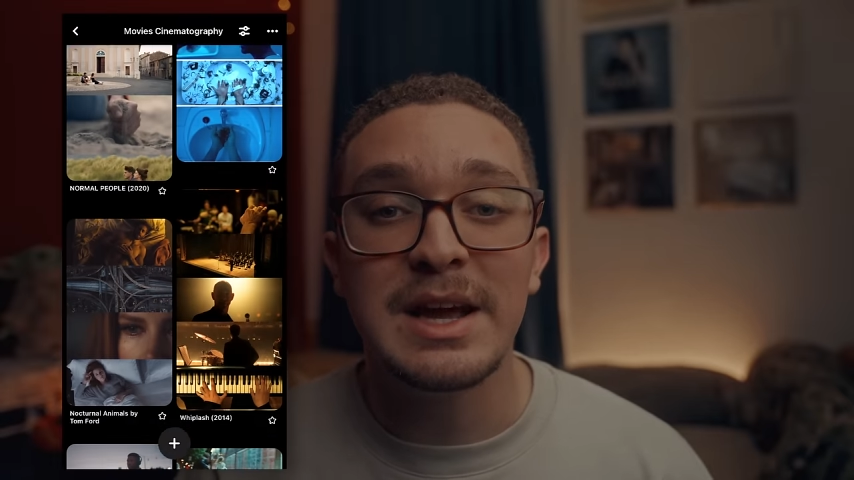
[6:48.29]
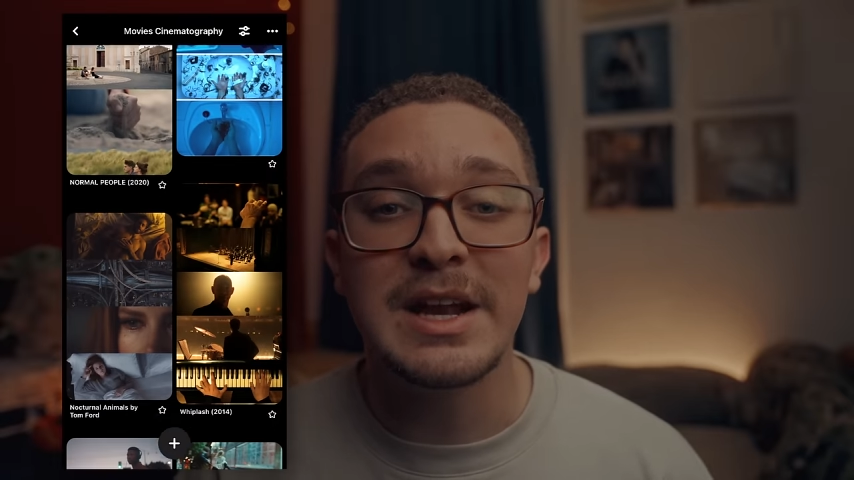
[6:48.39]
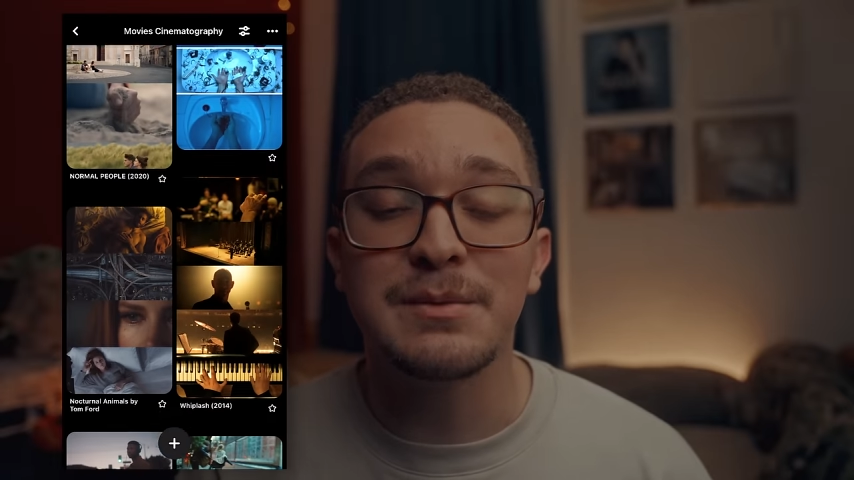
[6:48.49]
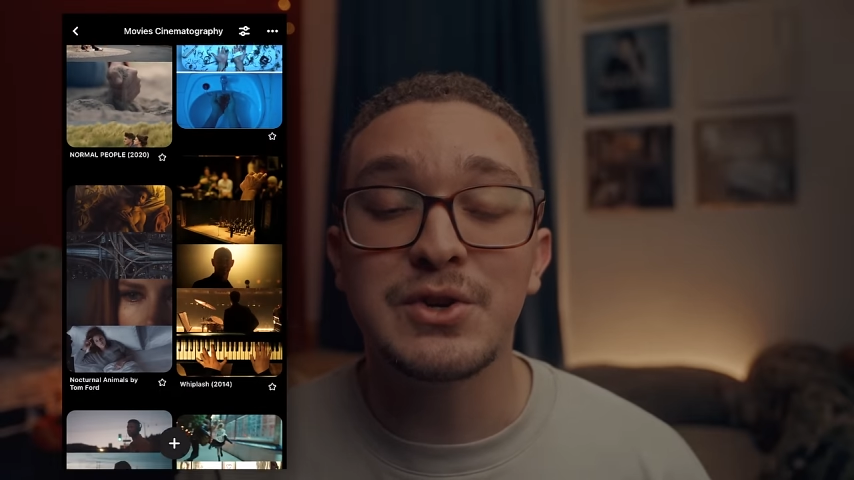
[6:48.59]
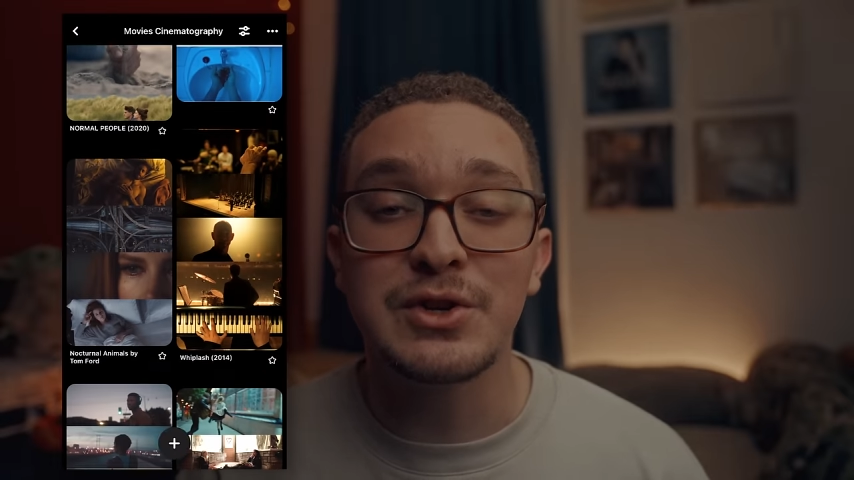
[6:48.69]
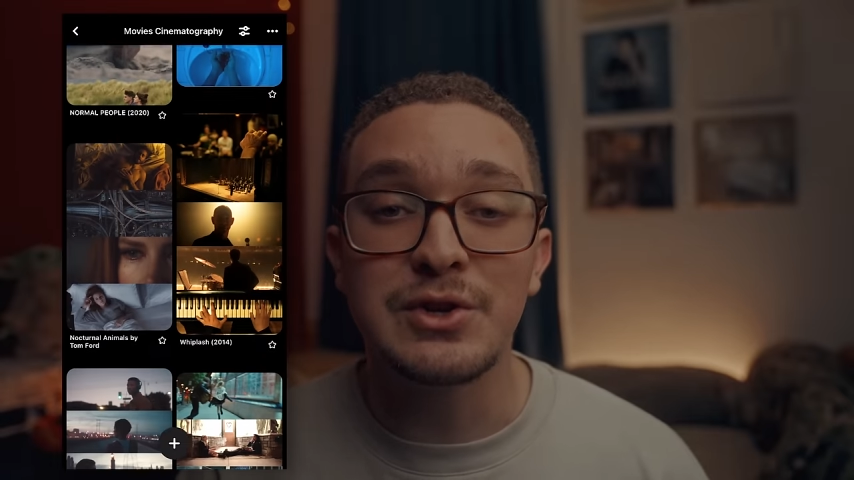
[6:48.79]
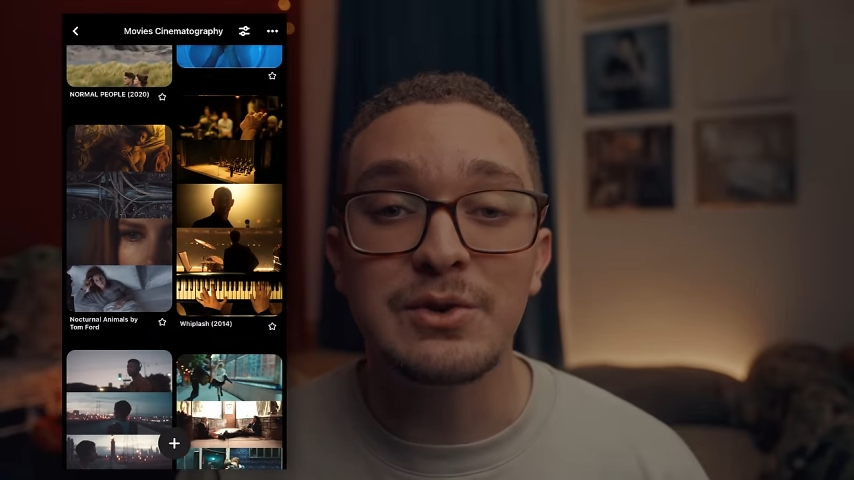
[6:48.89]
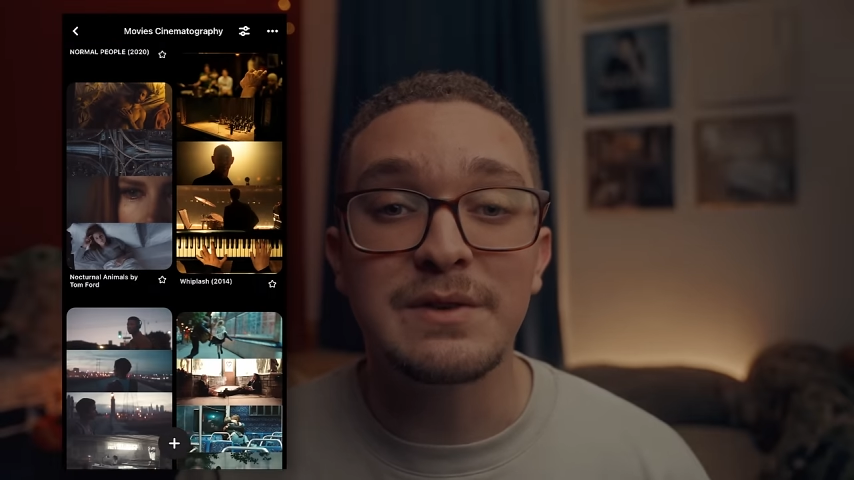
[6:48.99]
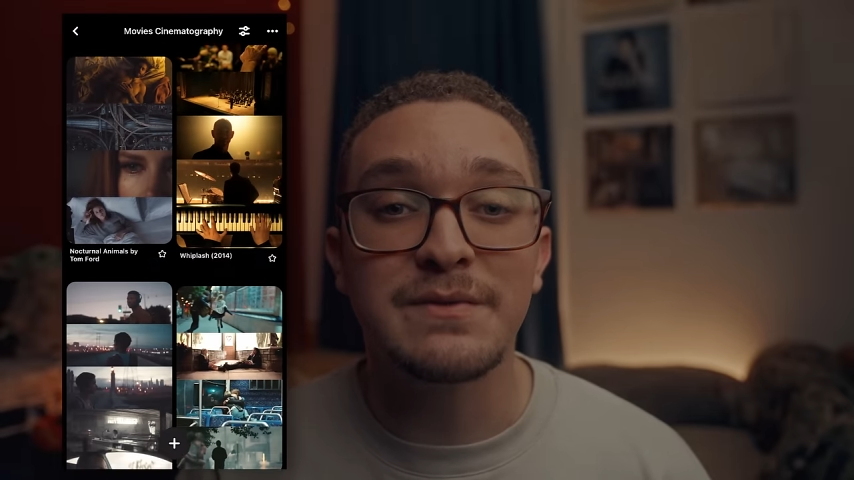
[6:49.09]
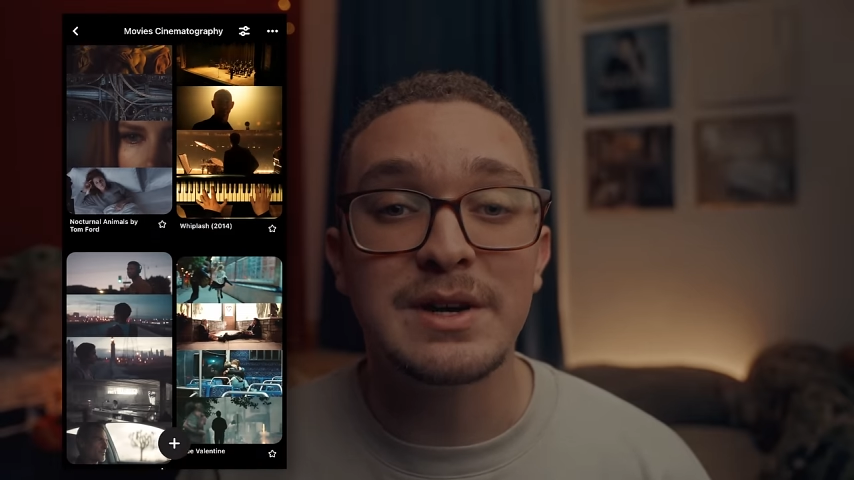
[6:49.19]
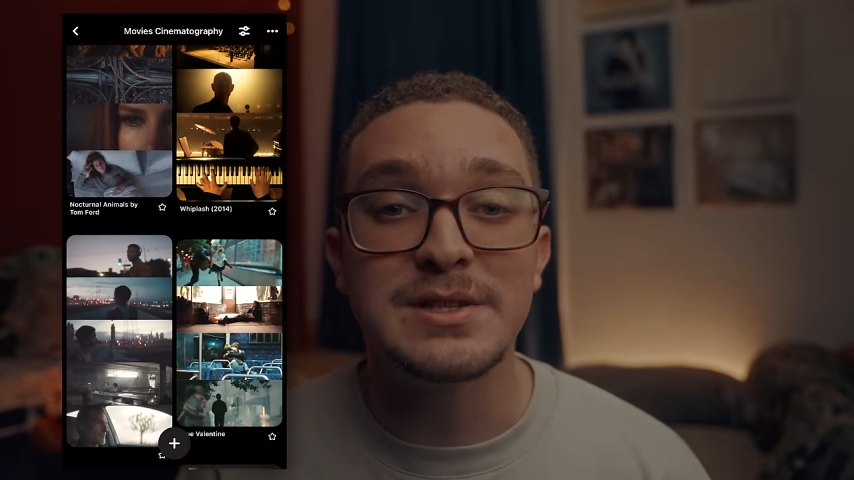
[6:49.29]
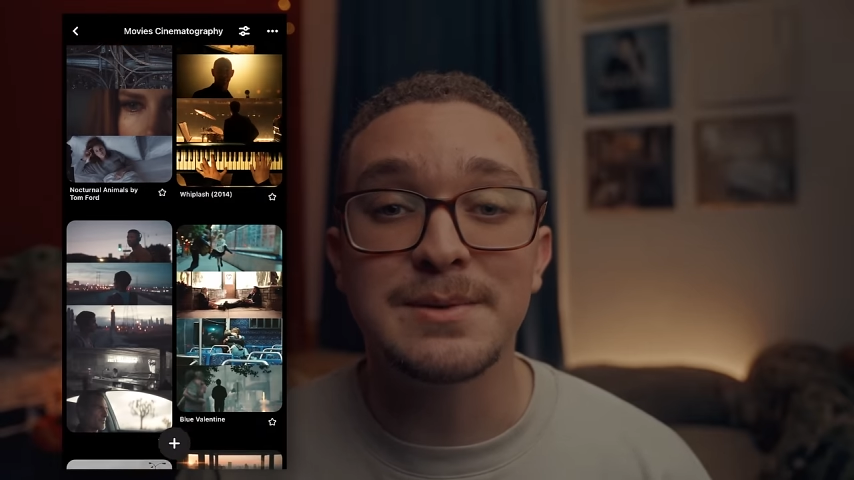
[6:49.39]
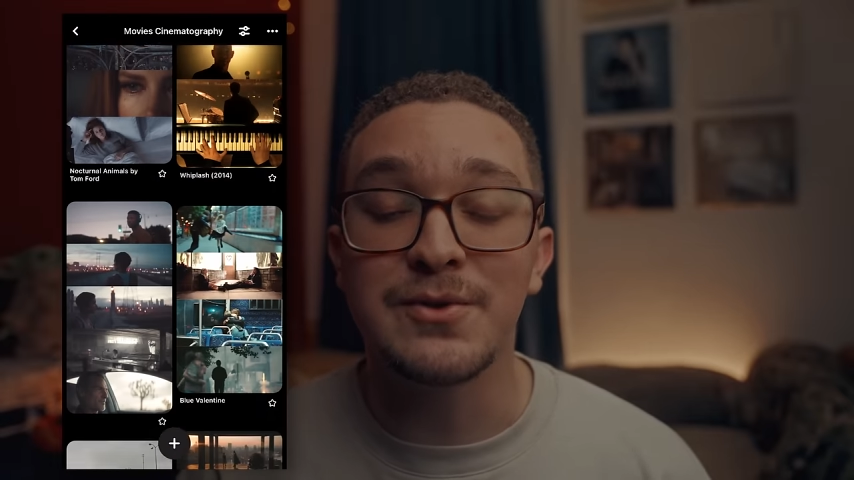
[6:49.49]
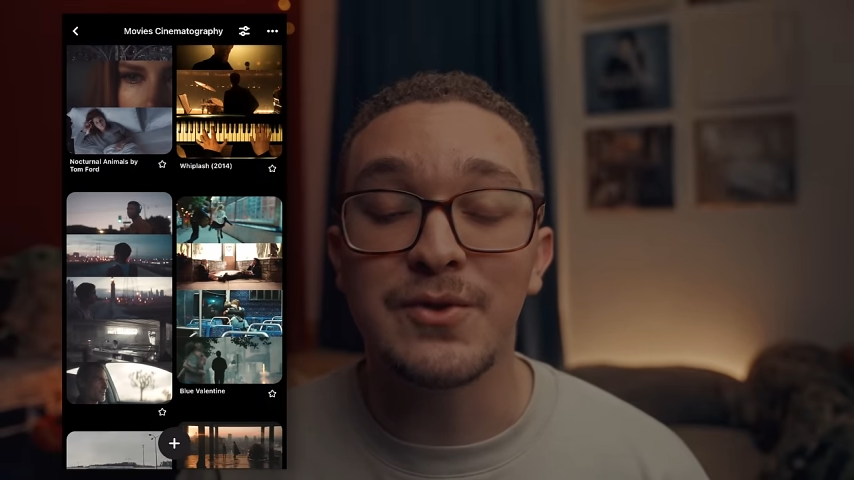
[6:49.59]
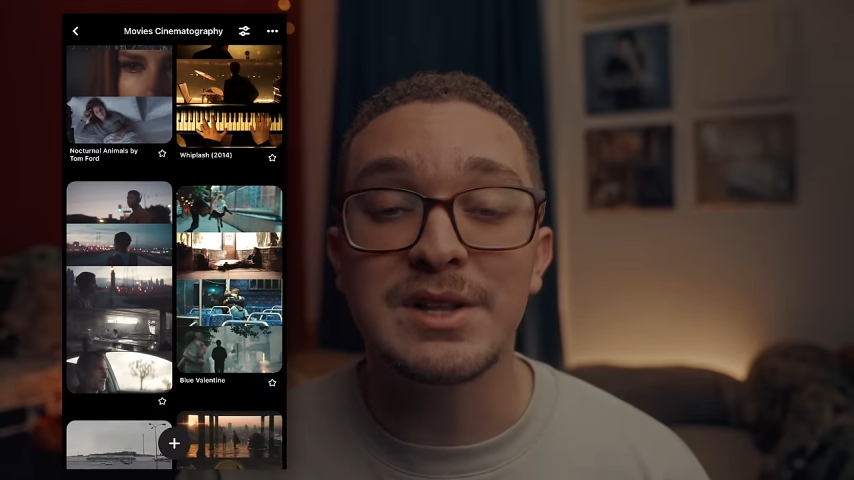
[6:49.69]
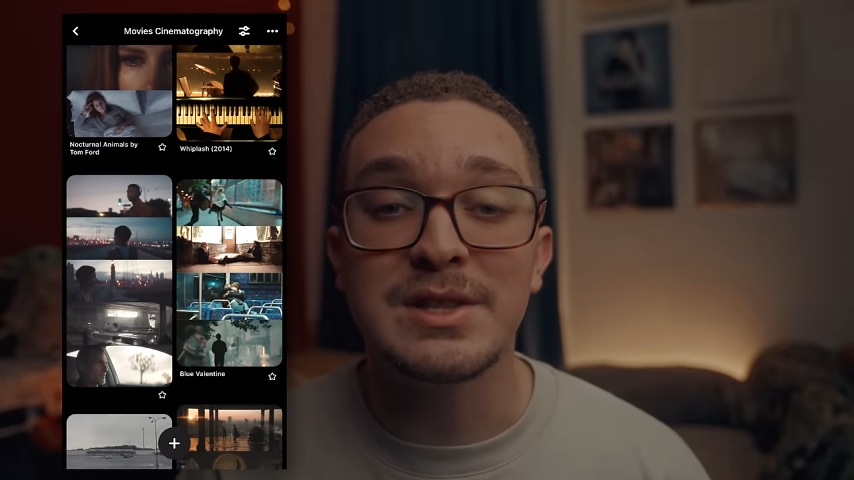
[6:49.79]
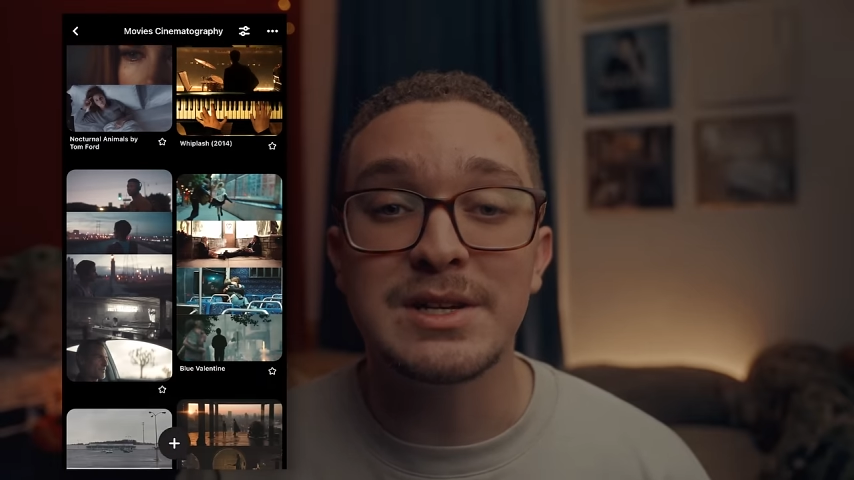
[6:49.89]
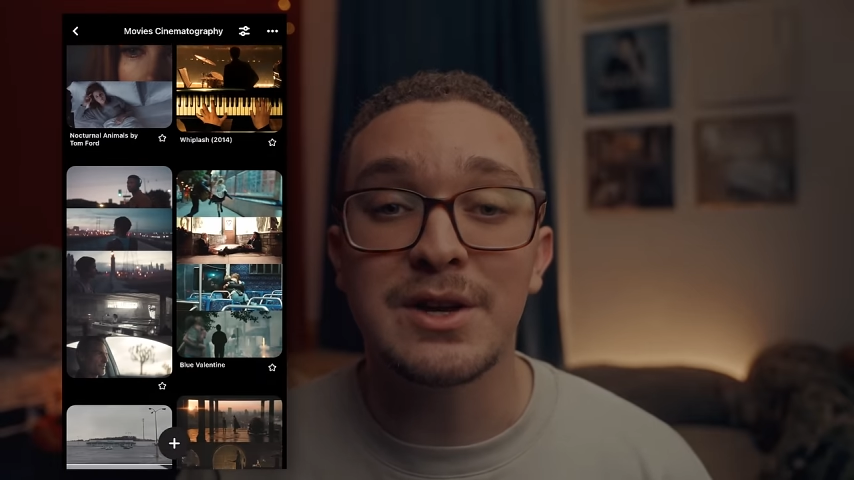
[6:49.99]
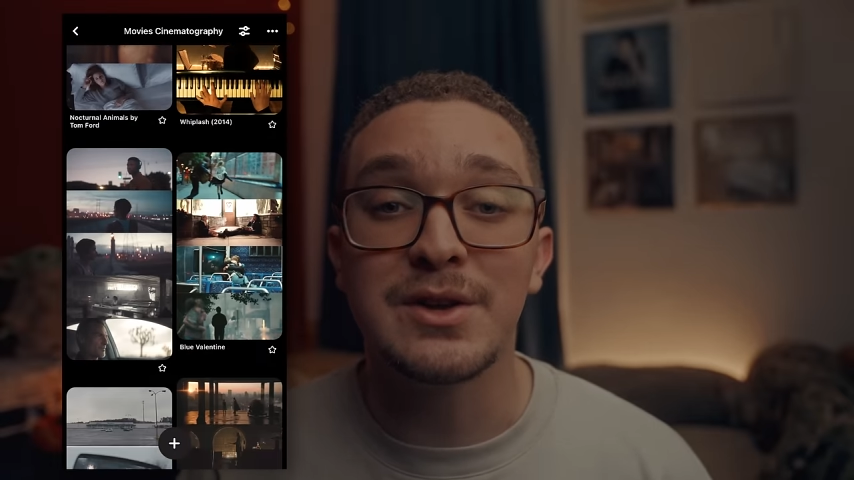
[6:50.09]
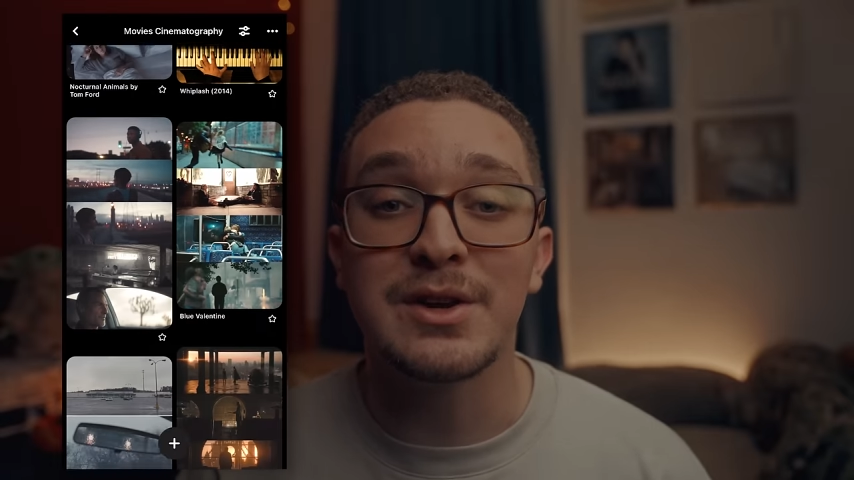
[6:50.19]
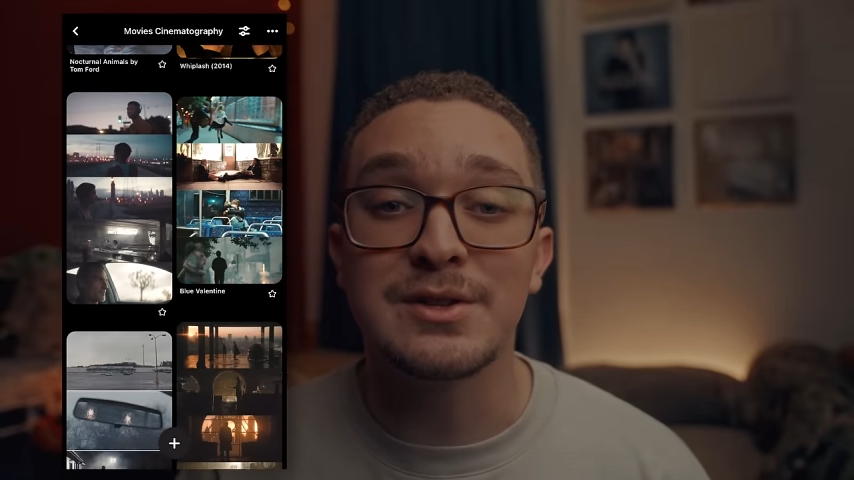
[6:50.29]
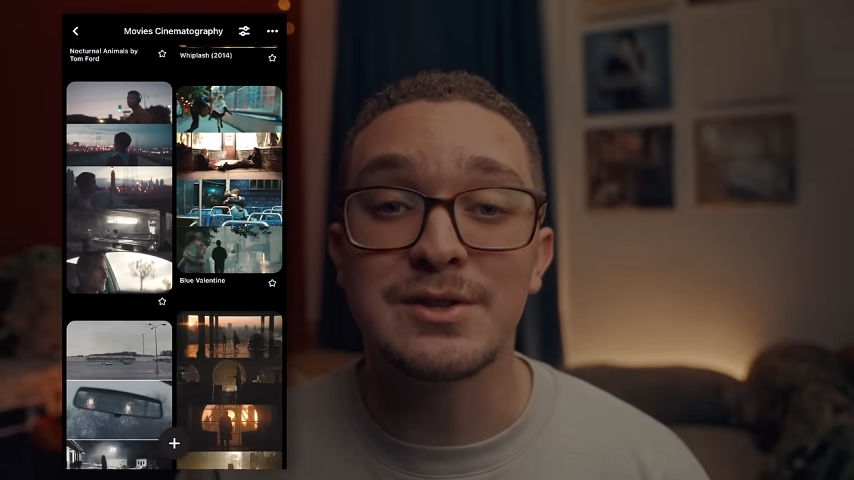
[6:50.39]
and I'm sure you can find some great things on there